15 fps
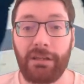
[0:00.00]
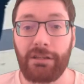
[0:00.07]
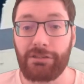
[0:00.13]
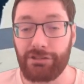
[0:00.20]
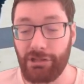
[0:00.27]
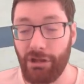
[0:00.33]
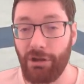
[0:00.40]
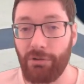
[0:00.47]

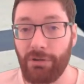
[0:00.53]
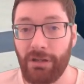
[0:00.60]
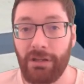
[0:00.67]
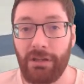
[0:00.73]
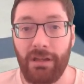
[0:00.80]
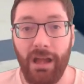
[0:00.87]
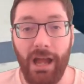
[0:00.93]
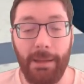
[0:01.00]
So
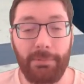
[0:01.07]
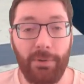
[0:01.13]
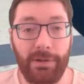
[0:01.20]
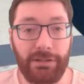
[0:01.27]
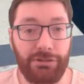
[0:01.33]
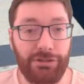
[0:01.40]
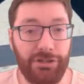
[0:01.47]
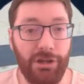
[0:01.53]
I'm
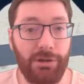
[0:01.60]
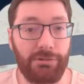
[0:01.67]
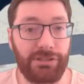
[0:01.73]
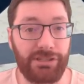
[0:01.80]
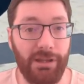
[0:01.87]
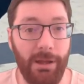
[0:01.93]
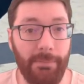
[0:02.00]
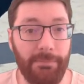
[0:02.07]
going to show
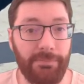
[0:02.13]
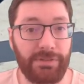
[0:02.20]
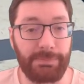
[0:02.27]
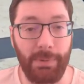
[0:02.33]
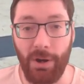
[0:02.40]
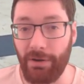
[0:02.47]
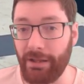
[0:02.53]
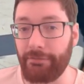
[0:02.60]
some
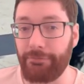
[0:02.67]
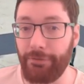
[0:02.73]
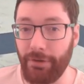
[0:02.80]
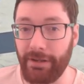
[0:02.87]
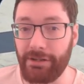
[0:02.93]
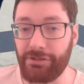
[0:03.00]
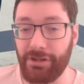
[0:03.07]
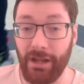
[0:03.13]
sparring
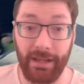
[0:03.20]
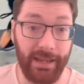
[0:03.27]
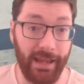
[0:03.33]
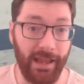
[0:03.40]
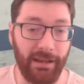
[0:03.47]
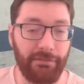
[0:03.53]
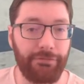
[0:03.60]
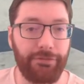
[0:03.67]
footage
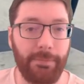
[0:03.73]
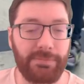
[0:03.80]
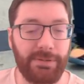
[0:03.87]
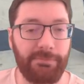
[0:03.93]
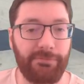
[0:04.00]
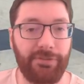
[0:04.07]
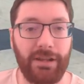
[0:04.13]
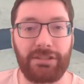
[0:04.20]
again from
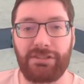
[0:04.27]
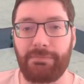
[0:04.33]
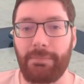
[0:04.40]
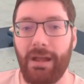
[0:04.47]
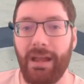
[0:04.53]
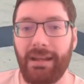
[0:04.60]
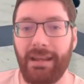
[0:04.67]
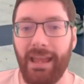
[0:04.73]
some friends of
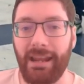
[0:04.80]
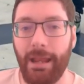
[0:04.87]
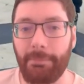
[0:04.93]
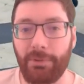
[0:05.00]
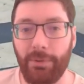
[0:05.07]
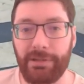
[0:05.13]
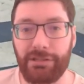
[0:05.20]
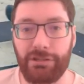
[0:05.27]
mine, and
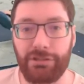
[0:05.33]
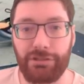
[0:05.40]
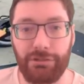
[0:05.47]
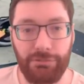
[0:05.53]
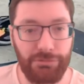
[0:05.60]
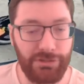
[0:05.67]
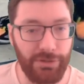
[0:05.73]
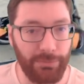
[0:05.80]
I'm going to
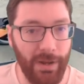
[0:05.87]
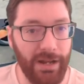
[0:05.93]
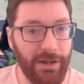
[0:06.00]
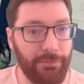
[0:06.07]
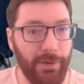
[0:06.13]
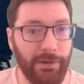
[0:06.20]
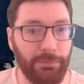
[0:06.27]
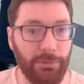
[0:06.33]
use the
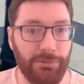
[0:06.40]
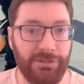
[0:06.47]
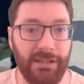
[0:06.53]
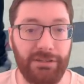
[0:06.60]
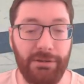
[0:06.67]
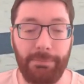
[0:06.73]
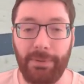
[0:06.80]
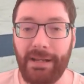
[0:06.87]
right-of-way rule
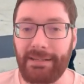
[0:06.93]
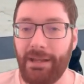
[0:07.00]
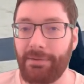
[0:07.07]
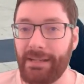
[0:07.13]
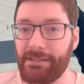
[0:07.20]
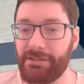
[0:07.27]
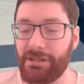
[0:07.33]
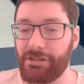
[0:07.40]
set to break down
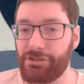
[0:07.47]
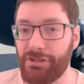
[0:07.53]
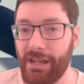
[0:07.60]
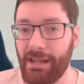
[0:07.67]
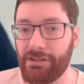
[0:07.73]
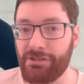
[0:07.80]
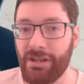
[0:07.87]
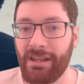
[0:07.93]
each
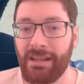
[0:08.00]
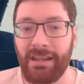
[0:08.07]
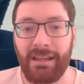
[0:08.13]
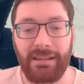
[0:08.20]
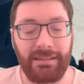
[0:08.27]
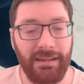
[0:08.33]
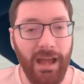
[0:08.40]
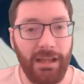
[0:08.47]
exchange,
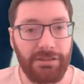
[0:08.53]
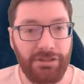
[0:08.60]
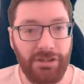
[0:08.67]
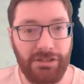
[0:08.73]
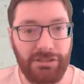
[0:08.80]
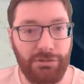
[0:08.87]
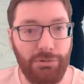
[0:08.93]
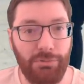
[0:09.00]
not
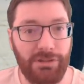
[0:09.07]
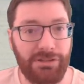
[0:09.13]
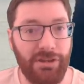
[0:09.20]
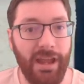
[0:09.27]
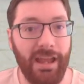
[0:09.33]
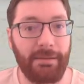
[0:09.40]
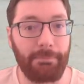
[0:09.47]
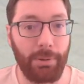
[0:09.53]
just to
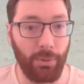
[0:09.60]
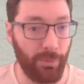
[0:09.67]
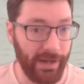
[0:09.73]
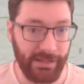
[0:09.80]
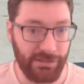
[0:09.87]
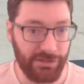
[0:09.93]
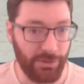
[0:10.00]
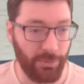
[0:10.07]
assign
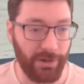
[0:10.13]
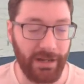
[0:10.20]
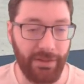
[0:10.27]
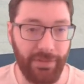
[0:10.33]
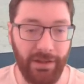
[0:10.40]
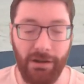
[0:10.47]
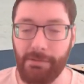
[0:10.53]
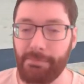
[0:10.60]
points or
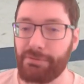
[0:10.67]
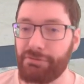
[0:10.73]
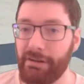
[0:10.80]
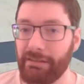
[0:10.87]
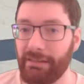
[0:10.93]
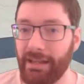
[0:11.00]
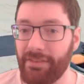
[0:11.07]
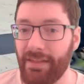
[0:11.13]
anything
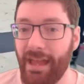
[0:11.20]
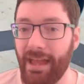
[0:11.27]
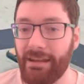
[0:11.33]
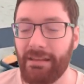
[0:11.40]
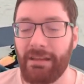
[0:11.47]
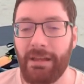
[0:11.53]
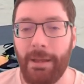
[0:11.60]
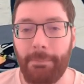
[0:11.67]
arbitrary like that,
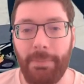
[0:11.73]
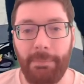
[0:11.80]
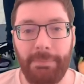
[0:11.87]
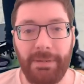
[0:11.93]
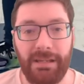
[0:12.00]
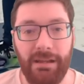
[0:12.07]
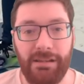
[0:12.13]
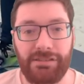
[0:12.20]
but
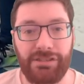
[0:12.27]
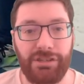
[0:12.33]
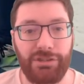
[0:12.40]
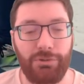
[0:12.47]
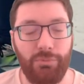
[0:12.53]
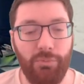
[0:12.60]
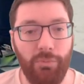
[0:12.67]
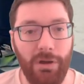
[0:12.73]
because
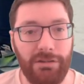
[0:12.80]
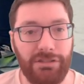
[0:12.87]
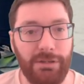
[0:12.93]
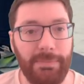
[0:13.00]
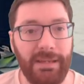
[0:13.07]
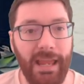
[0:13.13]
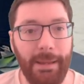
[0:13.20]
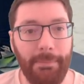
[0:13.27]
you want to
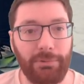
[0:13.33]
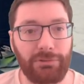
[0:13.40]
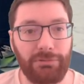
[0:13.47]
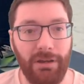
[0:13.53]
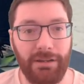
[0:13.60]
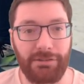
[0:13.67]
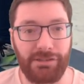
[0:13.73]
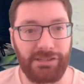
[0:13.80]
be able to
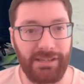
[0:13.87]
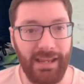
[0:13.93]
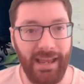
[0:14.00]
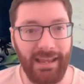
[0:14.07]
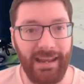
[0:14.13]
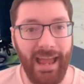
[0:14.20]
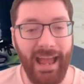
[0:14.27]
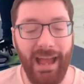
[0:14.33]

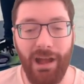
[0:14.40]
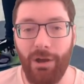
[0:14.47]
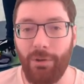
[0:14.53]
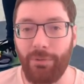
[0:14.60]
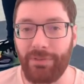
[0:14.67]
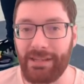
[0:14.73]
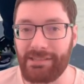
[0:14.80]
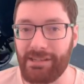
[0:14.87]
understand
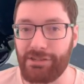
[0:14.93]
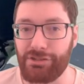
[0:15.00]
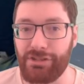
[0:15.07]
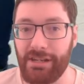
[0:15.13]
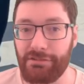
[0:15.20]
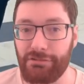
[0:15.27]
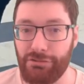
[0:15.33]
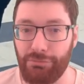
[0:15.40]
how these
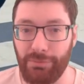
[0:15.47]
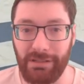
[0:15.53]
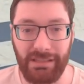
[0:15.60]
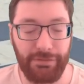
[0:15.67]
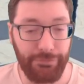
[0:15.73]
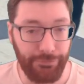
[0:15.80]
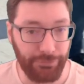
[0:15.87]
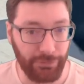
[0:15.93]
exchanges
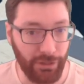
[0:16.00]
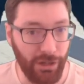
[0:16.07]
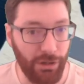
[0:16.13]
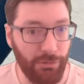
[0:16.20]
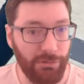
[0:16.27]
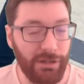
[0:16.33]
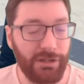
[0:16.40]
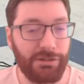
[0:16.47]
really
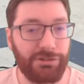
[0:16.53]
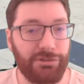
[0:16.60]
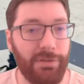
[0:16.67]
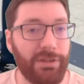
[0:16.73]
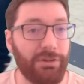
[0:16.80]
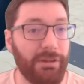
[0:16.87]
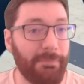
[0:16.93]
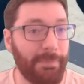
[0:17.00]
flow so
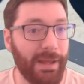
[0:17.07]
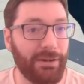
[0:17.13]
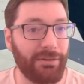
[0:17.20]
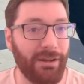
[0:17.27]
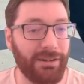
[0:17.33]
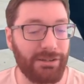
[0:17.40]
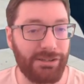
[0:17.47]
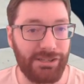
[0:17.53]
that you can better
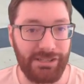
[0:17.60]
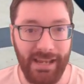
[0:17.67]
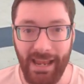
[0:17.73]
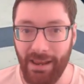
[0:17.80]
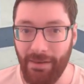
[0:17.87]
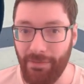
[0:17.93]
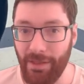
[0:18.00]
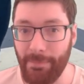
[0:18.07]

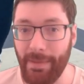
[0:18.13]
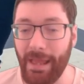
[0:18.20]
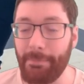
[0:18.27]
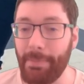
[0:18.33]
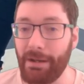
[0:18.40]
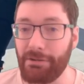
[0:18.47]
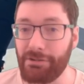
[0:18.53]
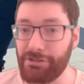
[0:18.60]
understand them and
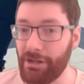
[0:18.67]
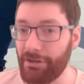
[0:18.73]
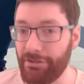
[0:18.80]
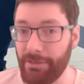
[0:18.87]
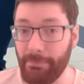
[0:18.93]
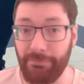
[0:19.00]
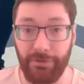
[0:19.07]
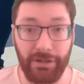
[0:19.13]
better judge
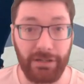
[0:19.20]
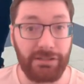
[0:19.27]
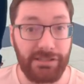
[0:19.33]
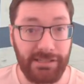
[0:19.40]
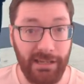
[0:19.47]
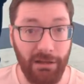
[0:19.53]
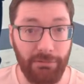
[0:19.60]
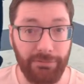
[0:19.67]
them for
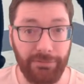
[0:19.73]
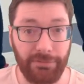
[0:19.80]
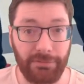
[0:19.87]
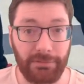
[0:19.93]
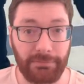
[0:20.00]
yourself.